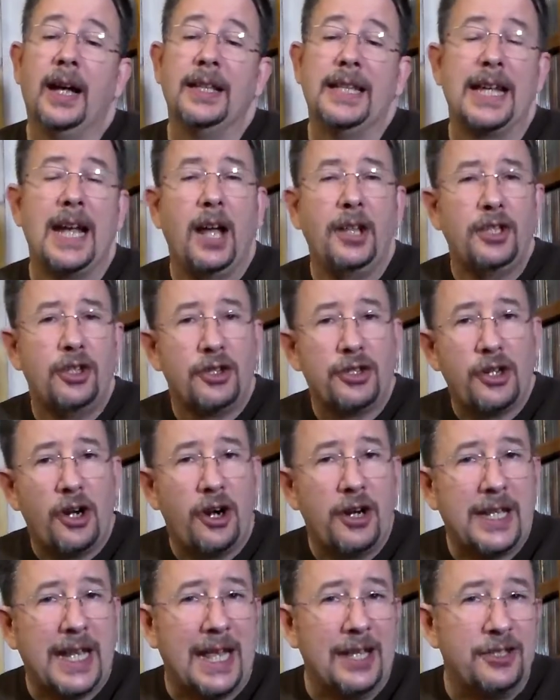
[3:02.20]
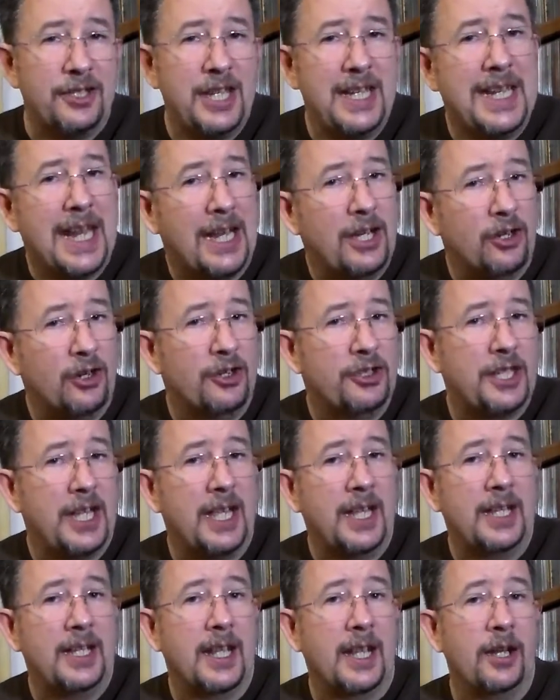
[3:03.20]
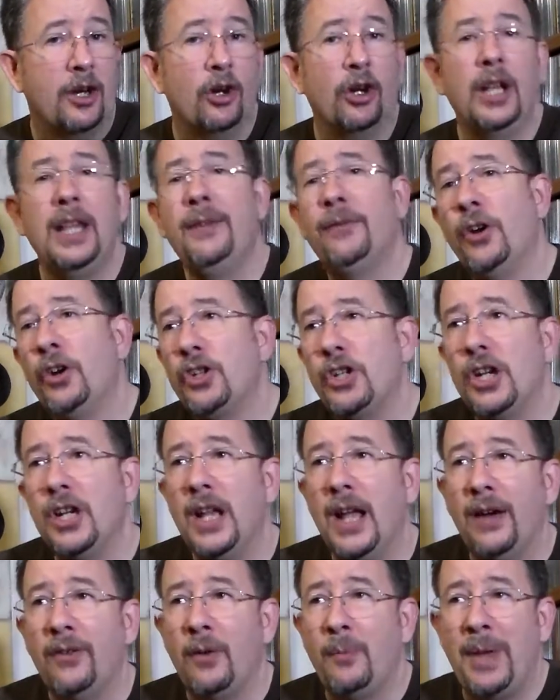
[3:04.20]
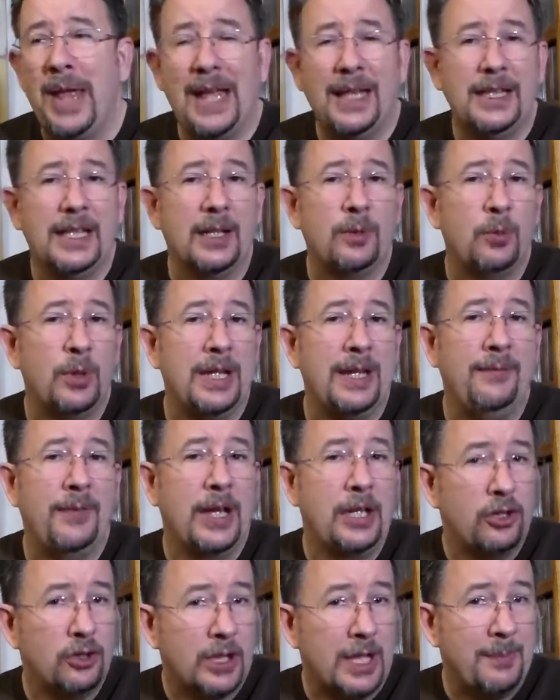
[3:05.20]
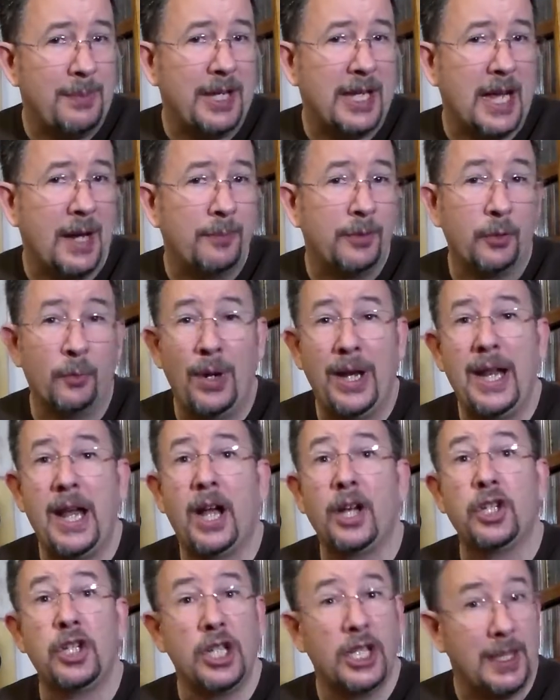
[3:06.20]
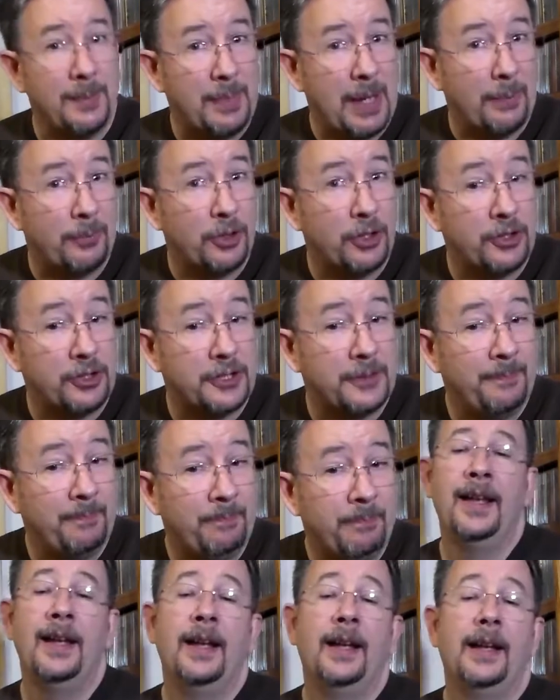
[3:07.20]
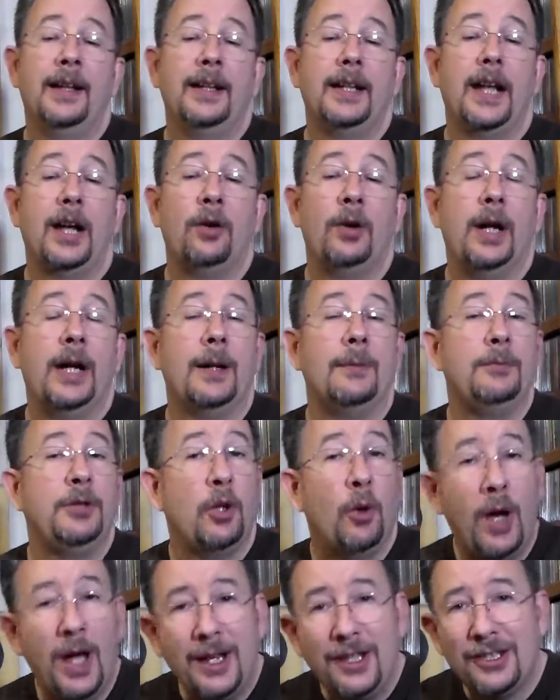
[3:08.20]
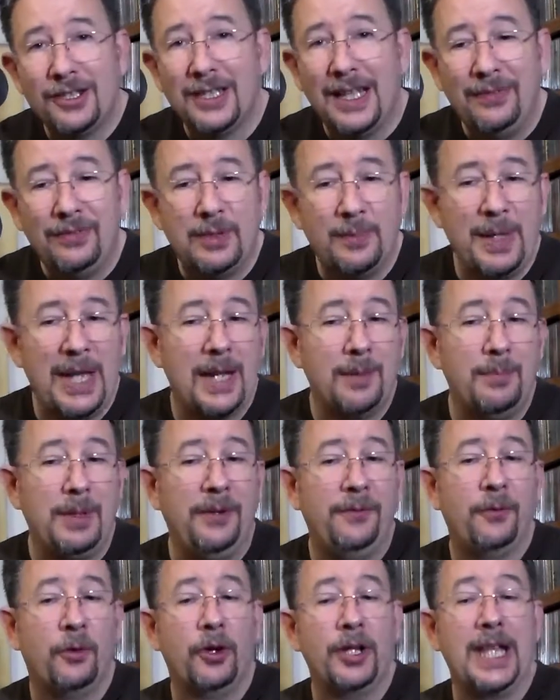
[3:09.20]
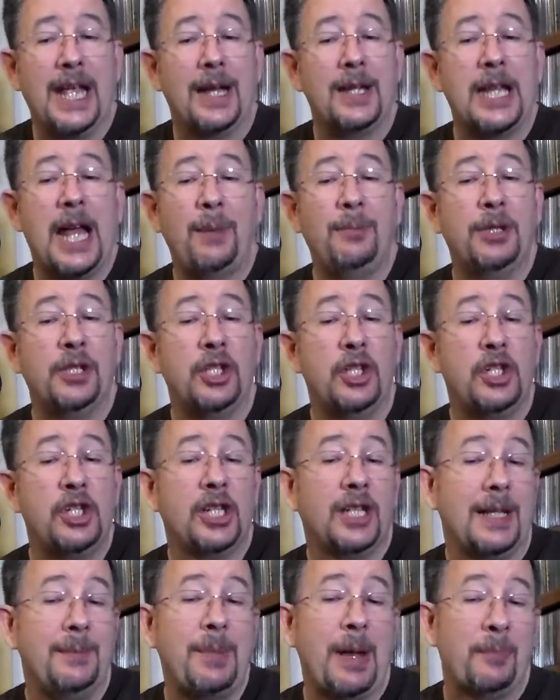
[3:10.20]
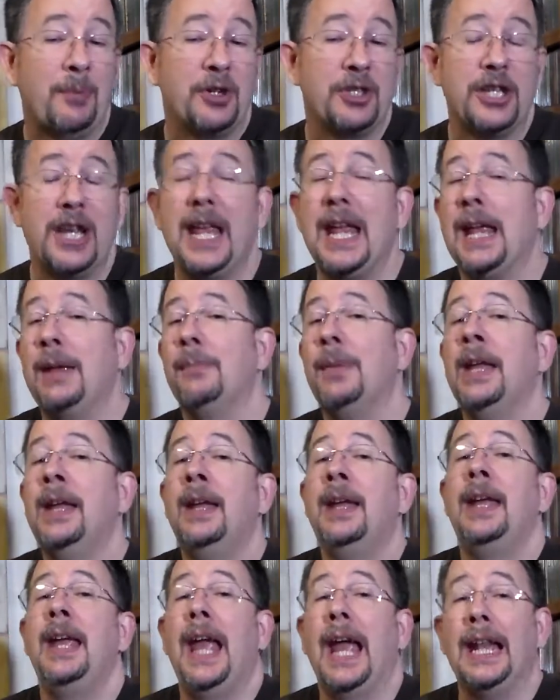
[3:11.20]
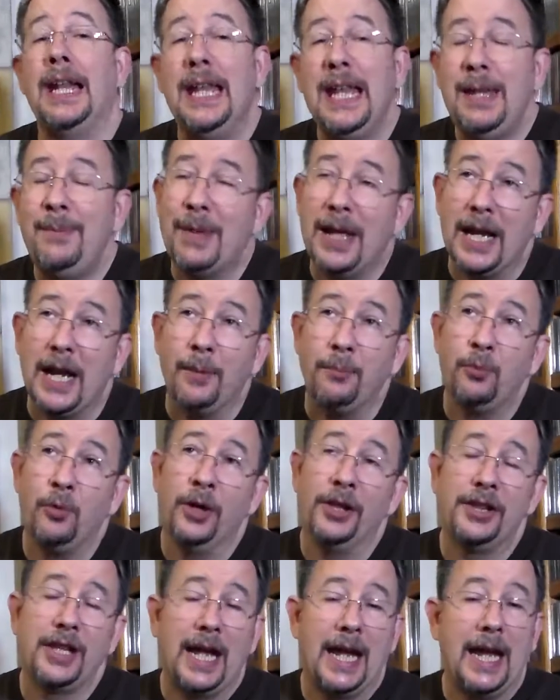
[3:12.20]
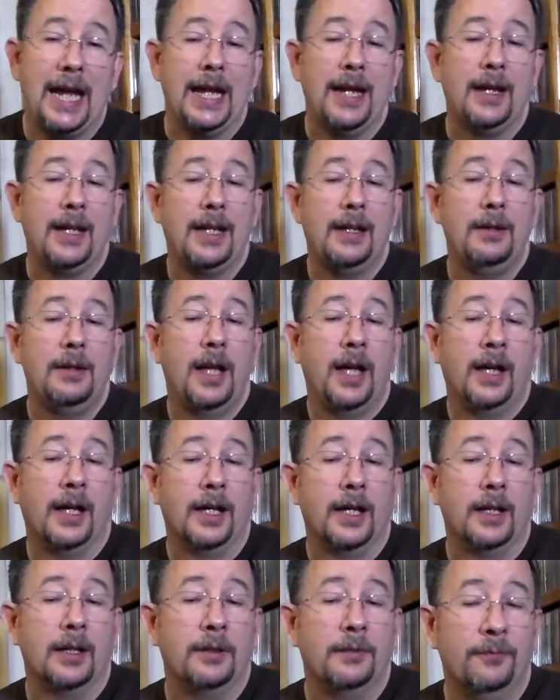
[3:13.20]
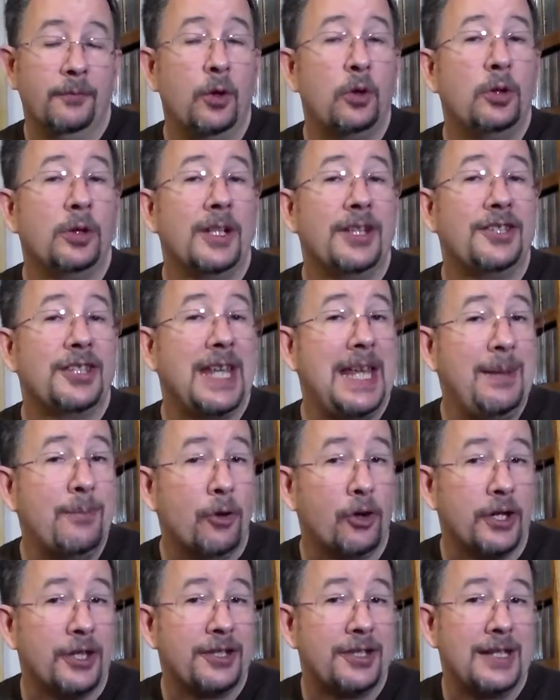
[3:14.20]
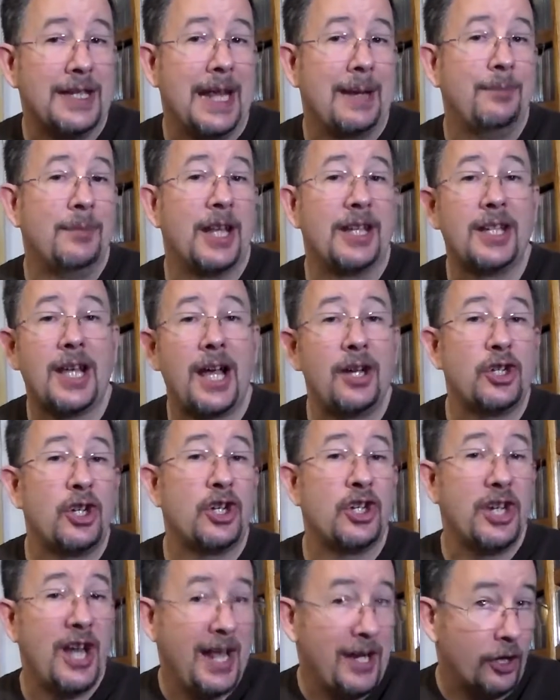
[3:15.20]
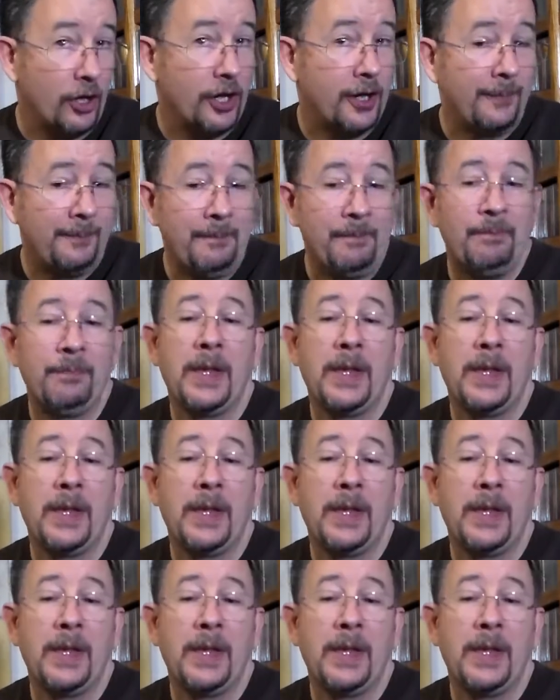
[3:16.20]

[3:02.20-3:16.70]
they got their start as teenagers in an early version of a band that would eventually become the Red Hot Chili Peppers. Now, Johannes left the band before they adopted the Chili Peppers name, and he met up with a vocalist-keyboardist named Natasha Schneider.